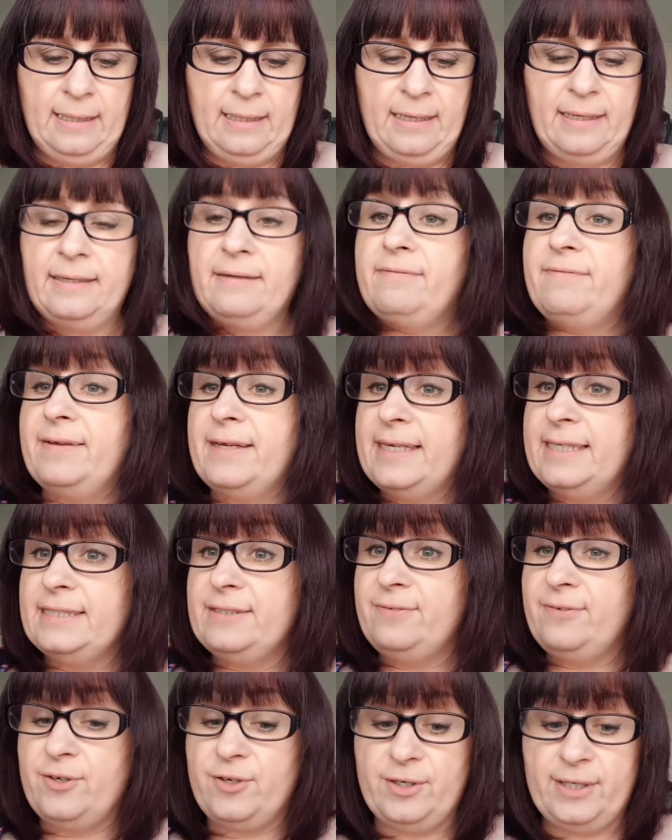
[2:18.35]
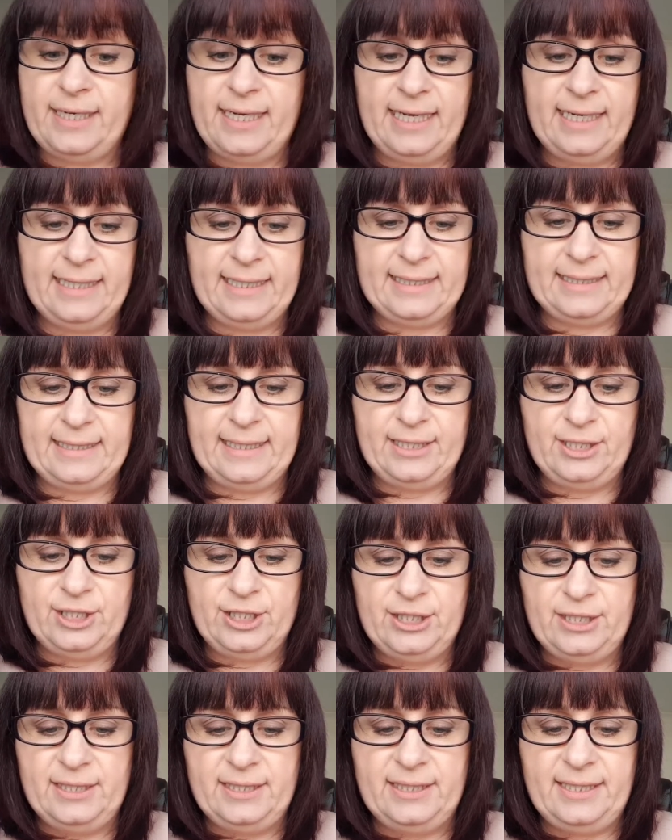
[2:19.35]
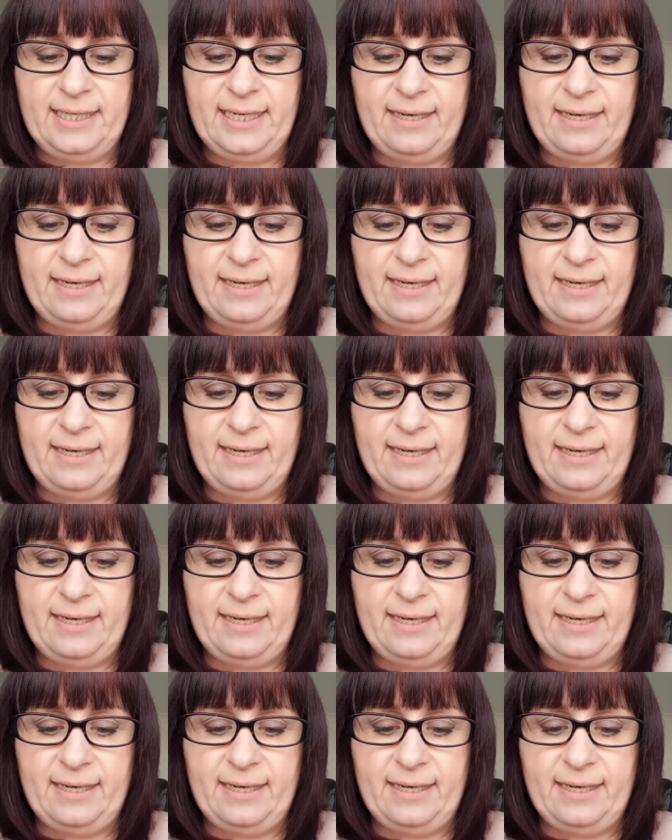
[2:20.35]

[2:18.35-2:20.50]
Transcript: Only thing is, if you've got nail extensions,